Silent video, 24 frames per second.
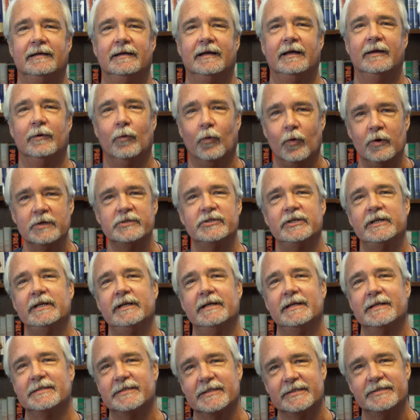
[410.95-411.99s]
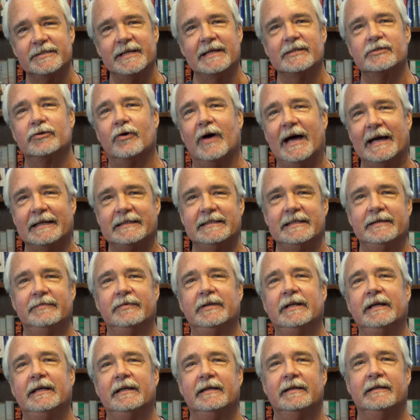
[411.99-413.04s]
An orgy is essential
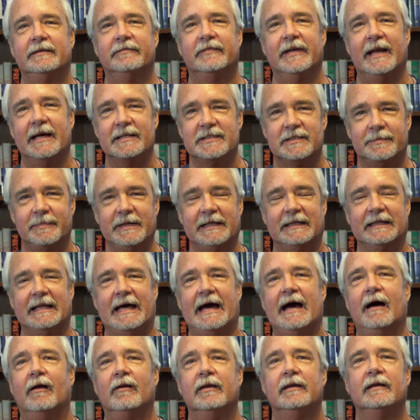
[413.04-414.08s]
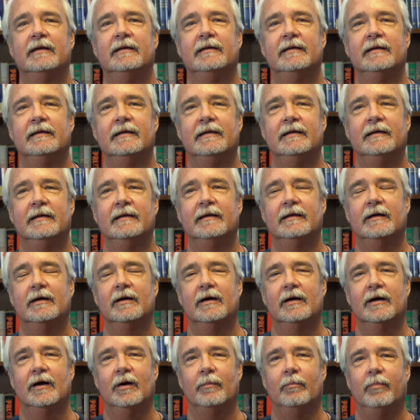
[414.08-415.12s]
activity that has to be allowed,
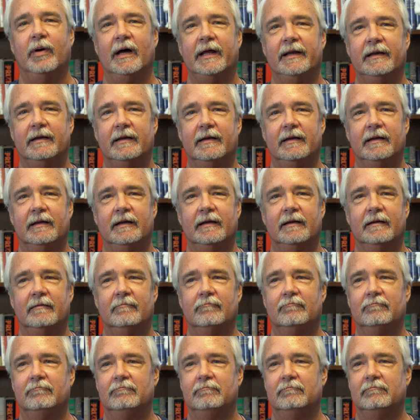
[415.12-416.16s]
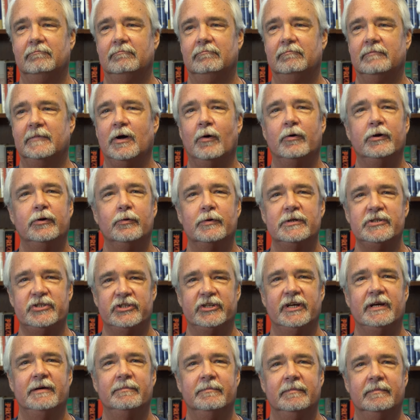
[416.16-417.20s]
but going to a
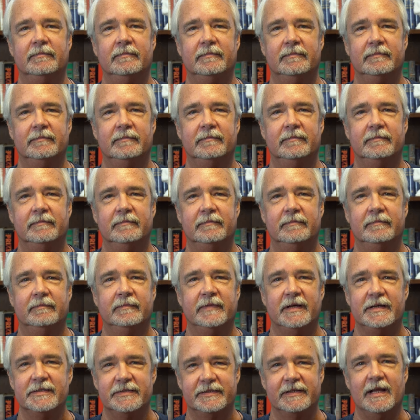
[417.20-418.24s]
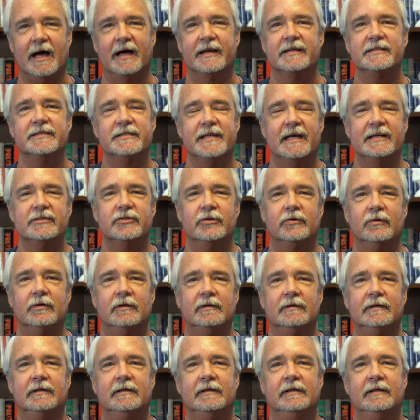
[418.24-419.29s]
gym is non-essential.
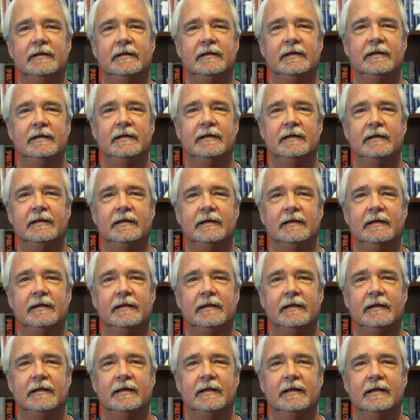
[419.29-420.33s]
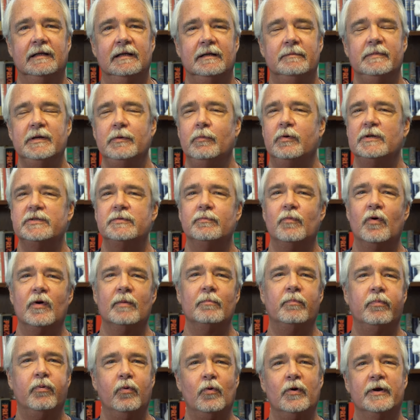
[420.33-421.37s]
I mean, what's more
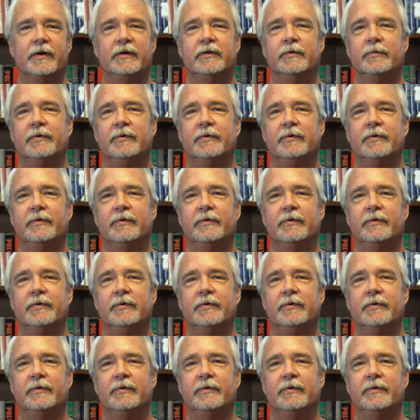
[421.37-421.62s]
important